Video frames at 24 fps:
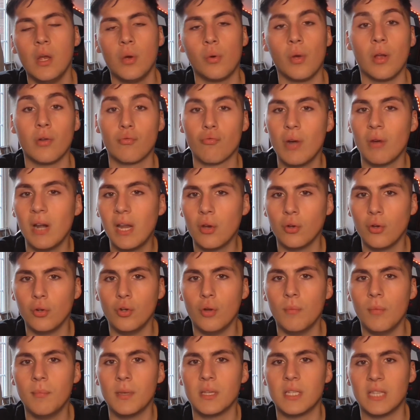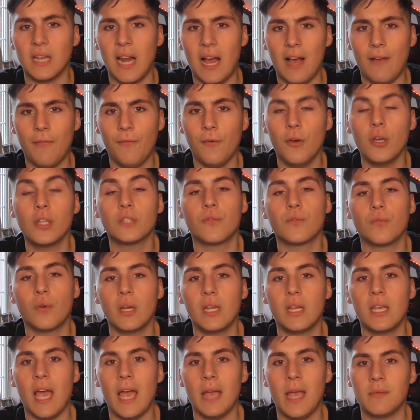We had really good numbers in our first
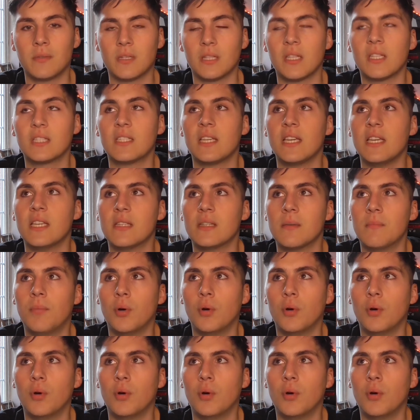3 games of the season,